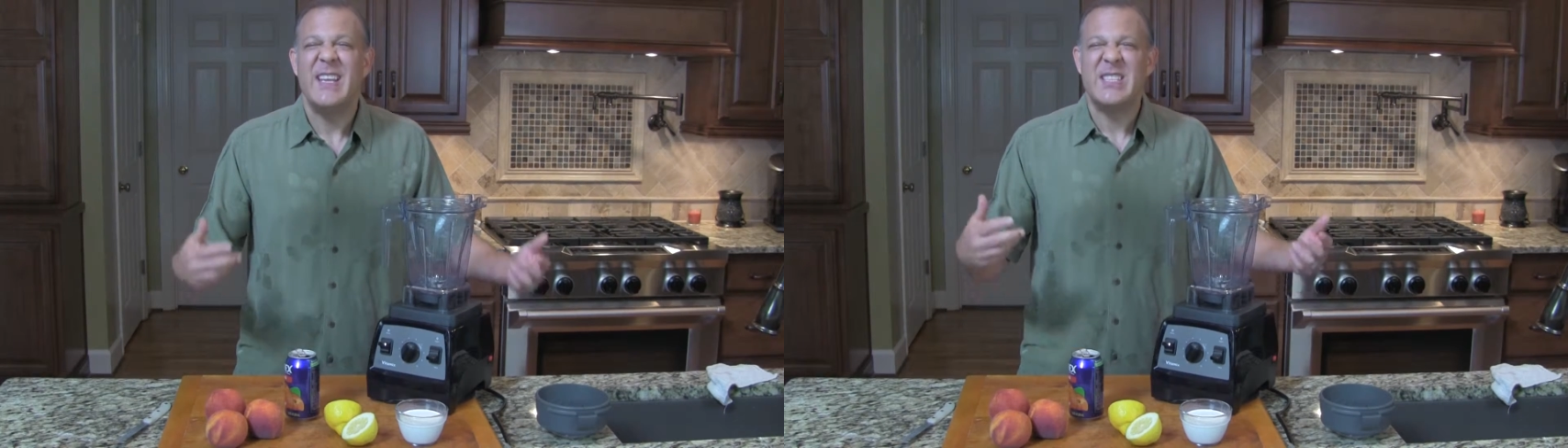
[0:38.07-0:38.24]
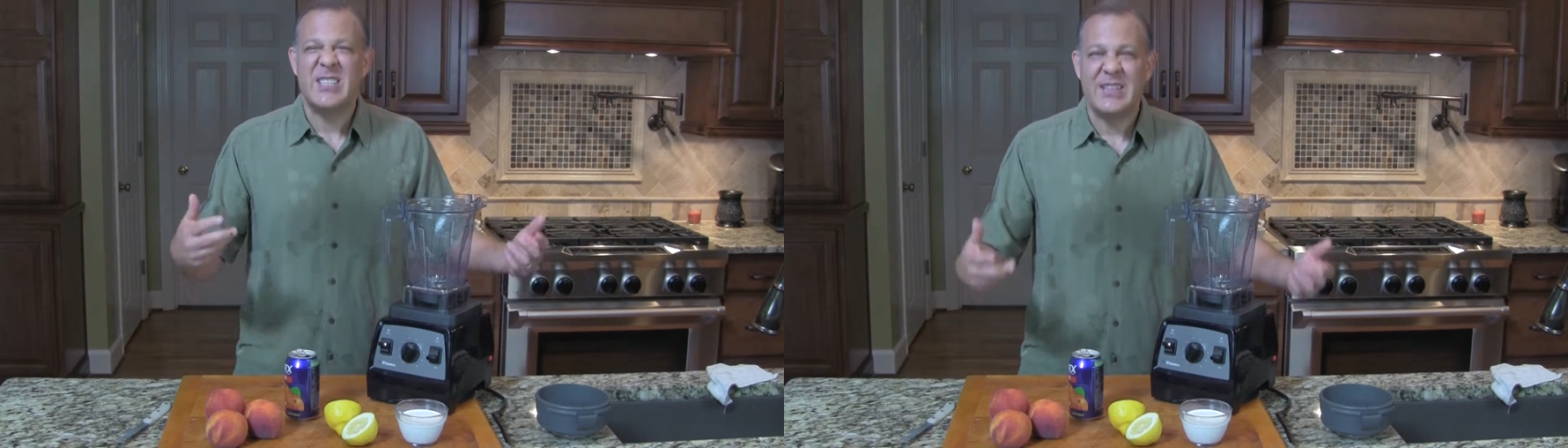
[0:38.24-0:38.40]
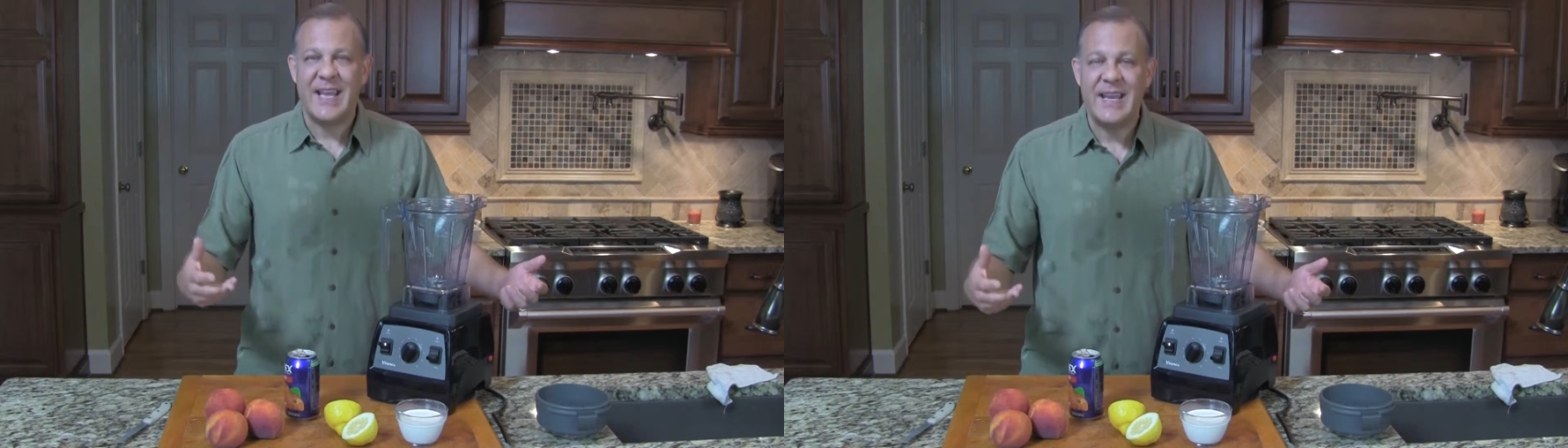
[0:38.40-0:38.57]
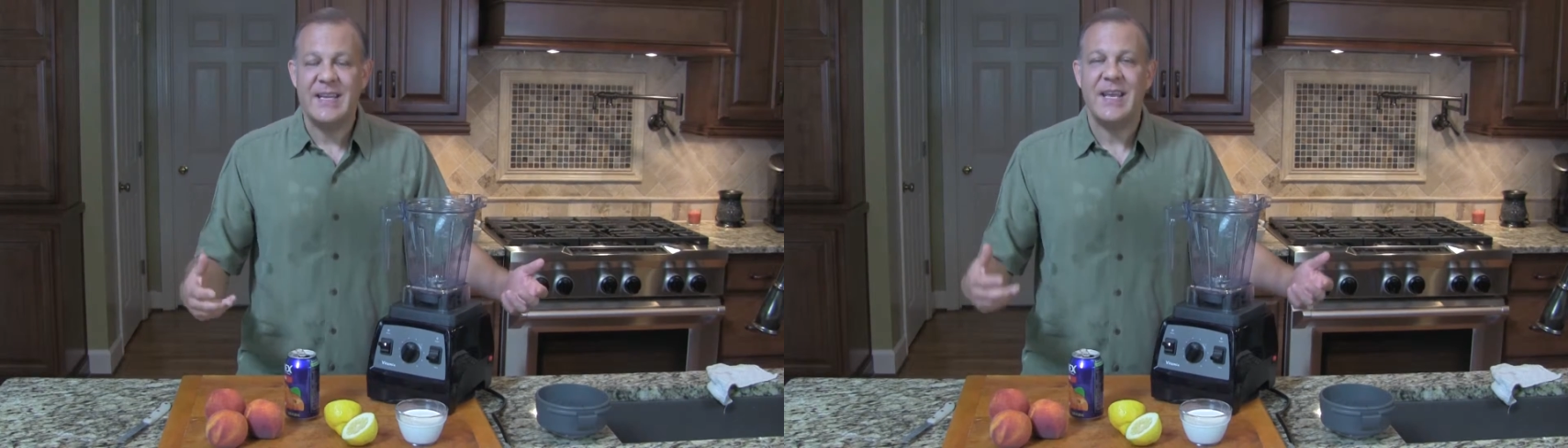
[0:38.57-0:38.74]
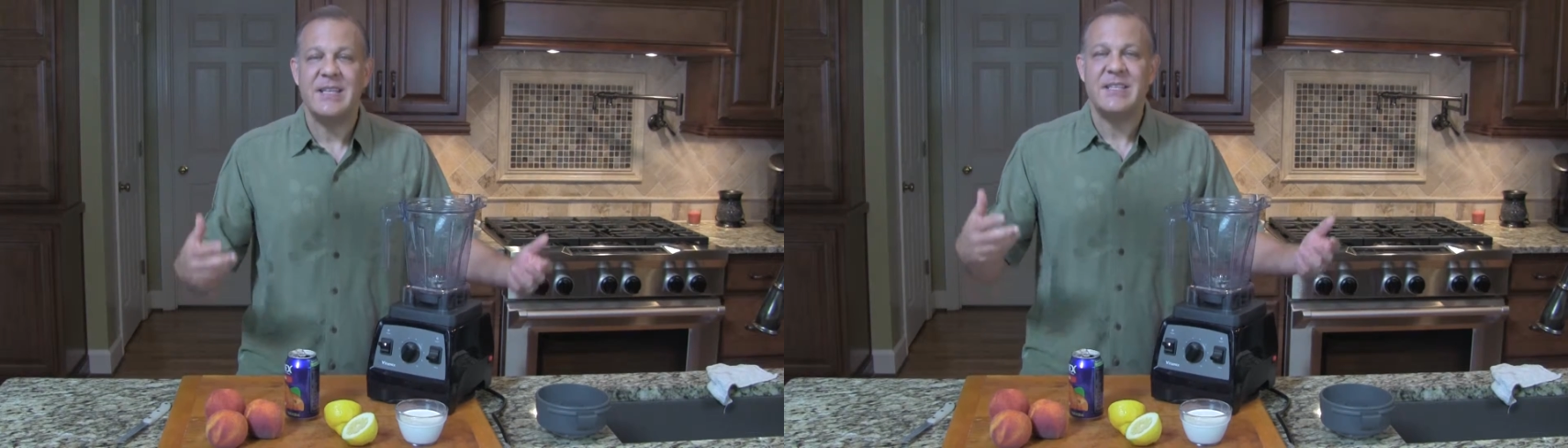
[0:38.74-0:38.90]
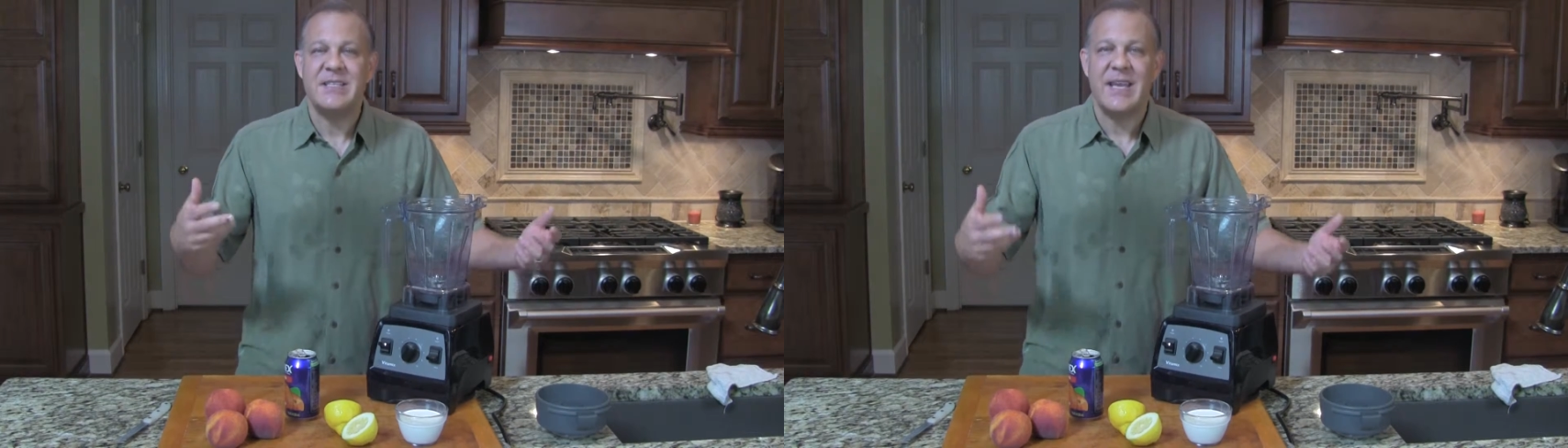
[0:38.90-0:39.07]
It's light,
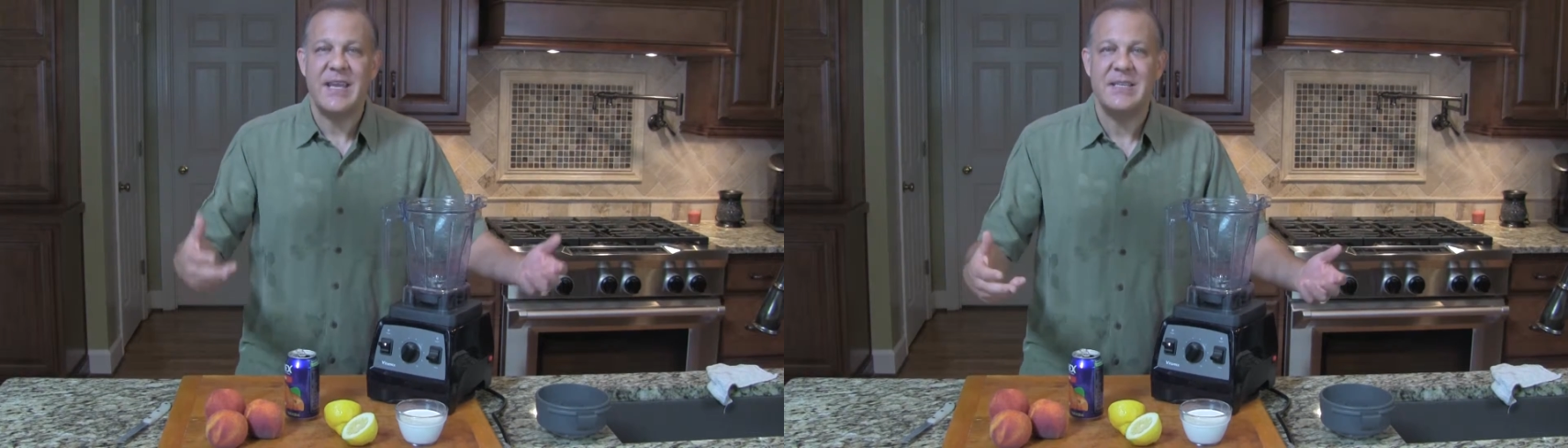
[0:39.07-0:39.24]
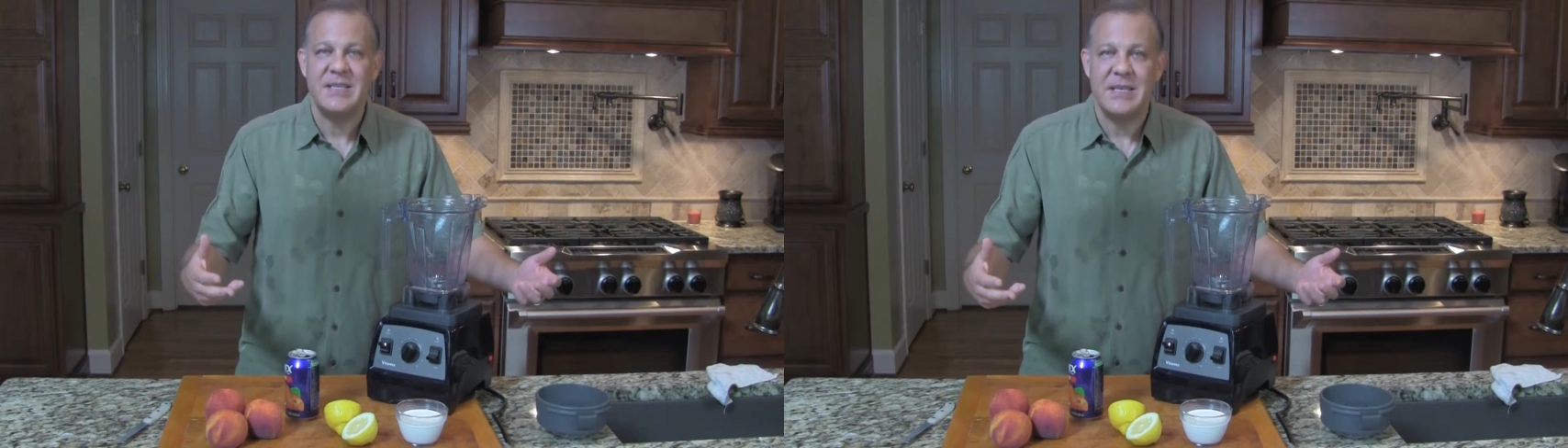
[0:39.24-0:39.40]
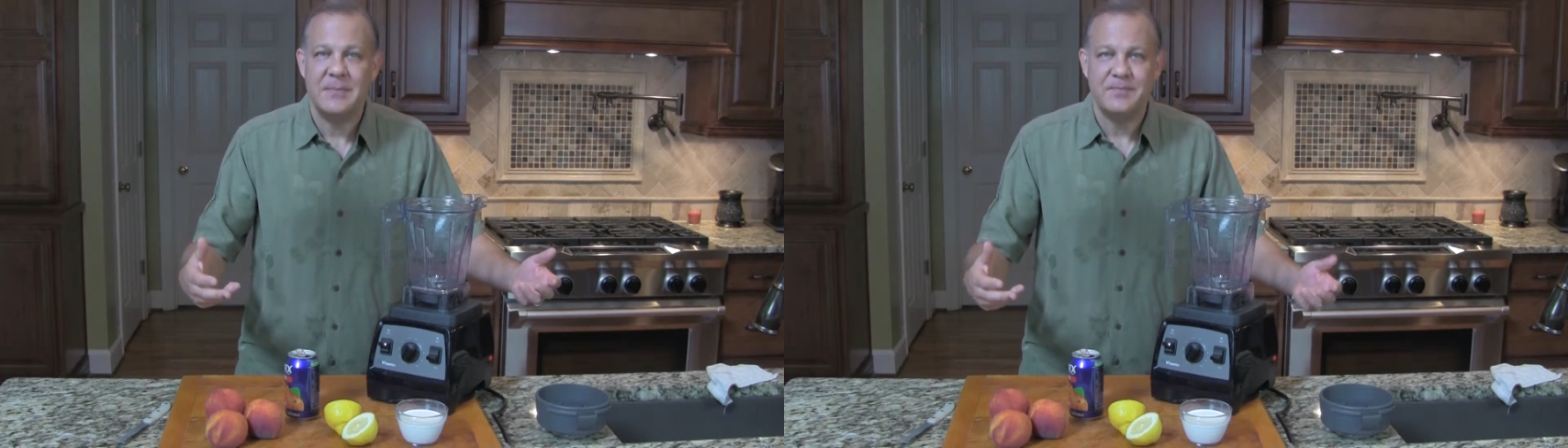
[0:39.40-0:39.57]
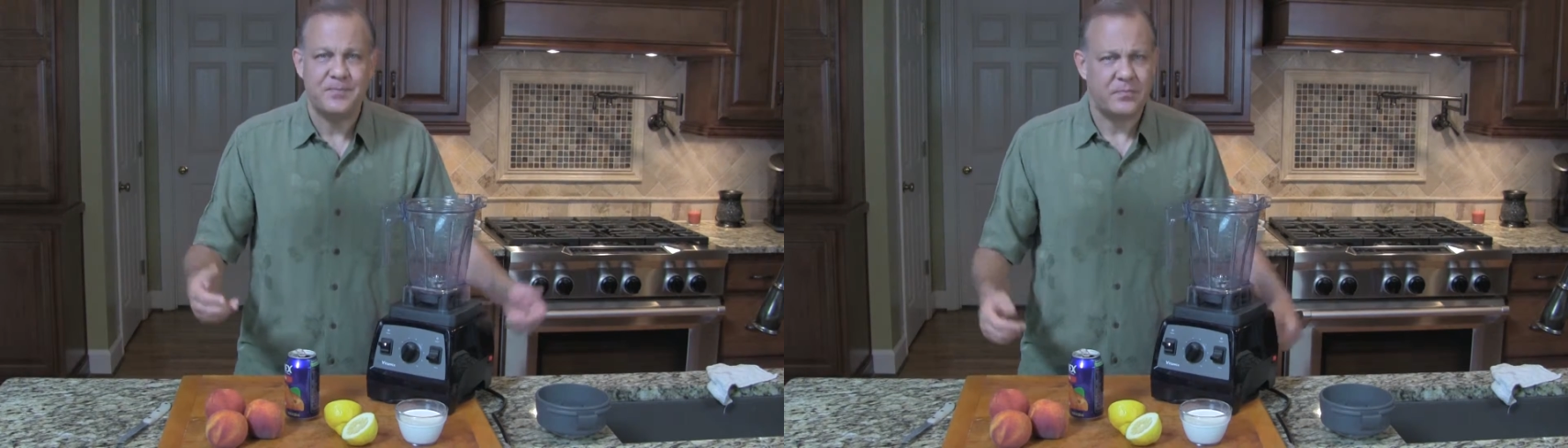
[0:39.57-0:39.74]
it's tasty,